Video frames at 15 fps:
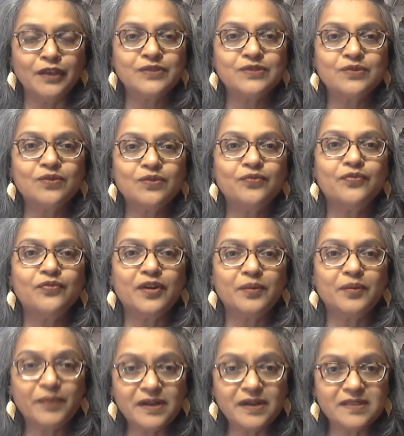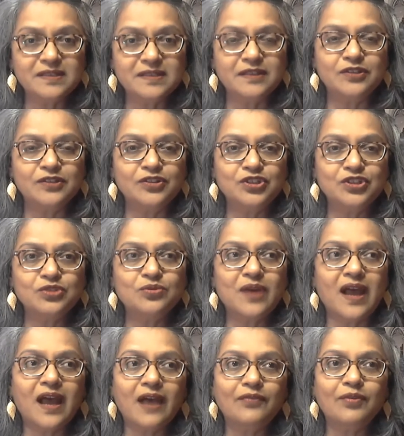so for a person do you
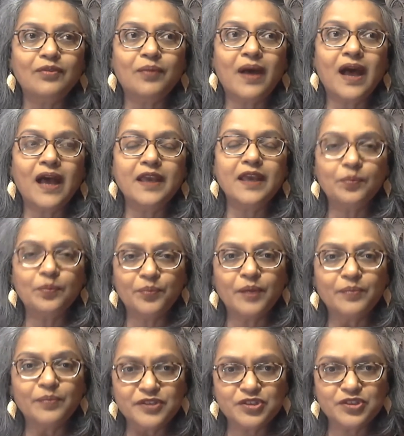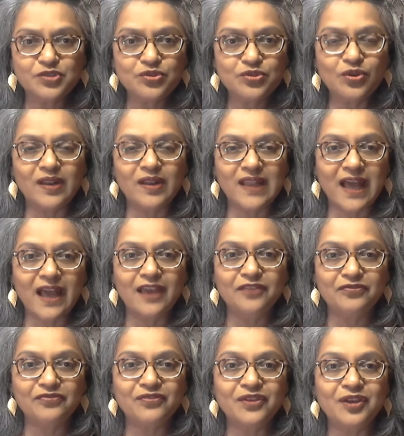have a higher purpose to your
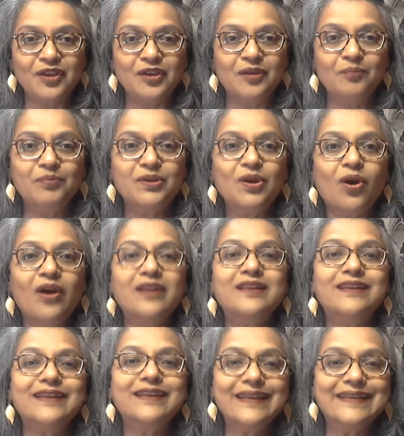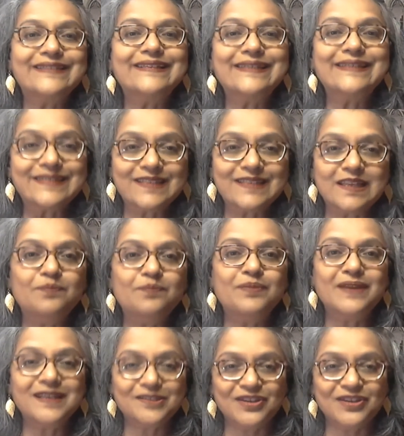life beyond eating sleeping